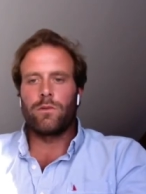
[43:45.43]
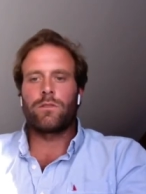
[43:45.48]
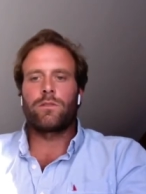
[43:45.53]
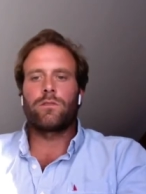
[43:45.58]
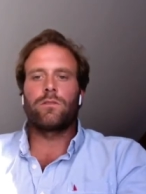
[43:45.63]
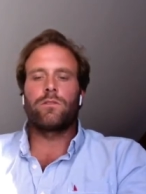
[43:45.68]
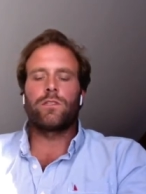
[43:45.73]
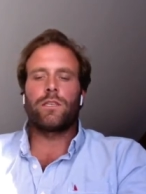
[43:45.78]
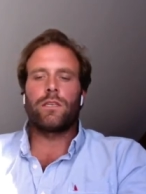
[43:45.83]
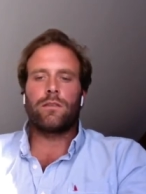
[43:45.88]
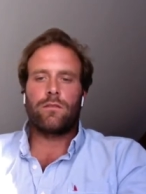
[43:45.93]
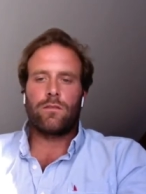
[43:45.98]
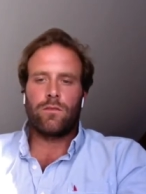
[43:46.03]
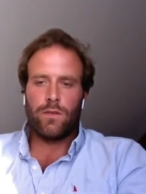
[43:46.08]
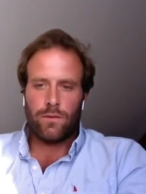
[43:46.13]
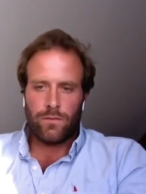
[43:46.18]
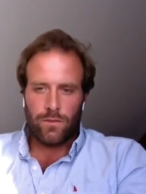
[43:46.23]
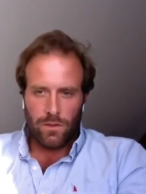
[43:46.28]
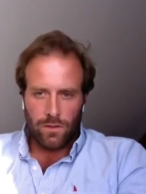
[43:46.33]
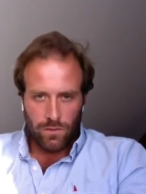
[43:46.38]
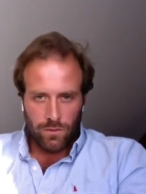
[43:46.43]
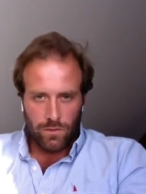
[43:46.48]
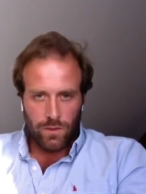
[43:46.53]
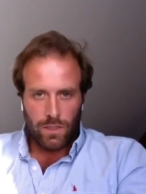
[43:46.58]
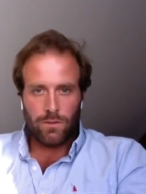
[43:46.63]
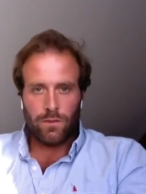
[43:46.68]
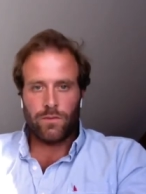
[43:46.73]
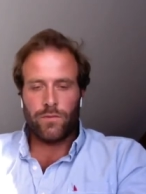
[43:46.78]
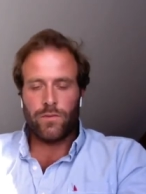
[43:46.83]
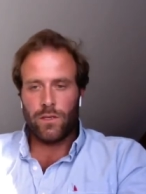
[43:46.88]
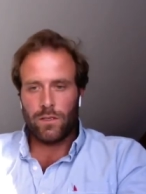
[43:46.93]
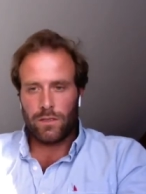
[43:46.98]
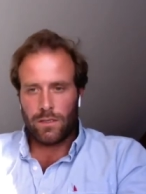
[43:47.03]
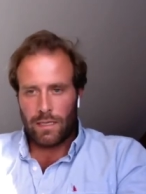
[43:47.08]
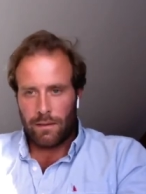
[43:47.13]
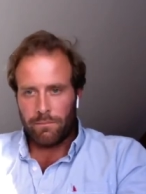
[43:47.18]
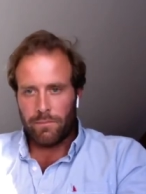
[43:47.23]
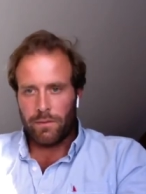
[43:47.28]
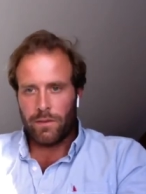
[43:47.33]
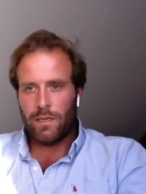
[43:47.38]
would suggest to have the
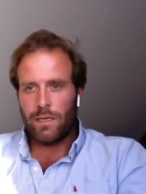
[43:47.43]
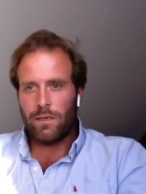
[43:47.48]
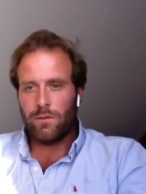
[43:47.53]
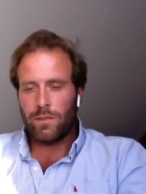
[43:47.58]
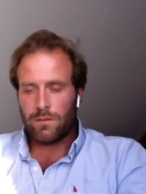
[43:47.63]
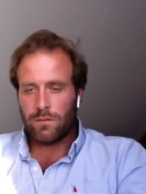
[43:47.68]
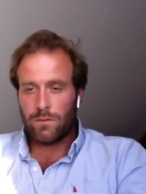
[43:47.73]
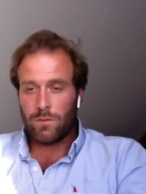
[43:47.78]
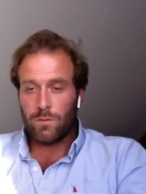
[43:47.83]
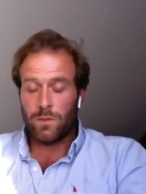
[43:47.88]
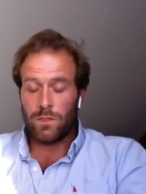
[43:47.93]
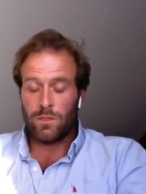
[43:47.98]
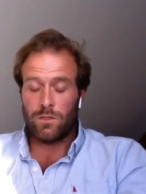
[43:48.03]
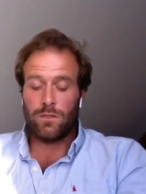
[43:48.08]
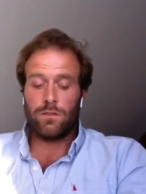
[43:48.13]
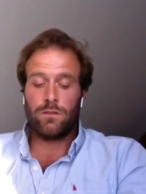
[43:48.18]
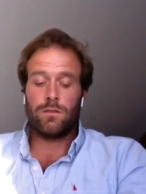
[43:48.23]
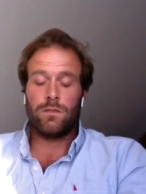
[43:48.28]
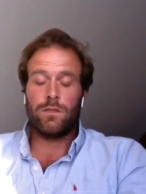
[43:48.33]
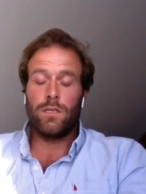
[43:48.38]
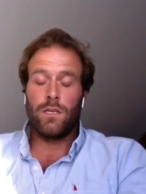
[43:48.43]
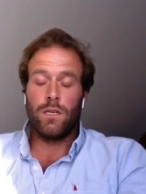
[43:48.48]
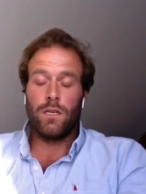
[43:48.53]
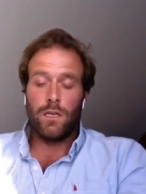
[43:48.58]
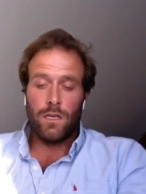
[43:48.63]
240 ampere hours, which is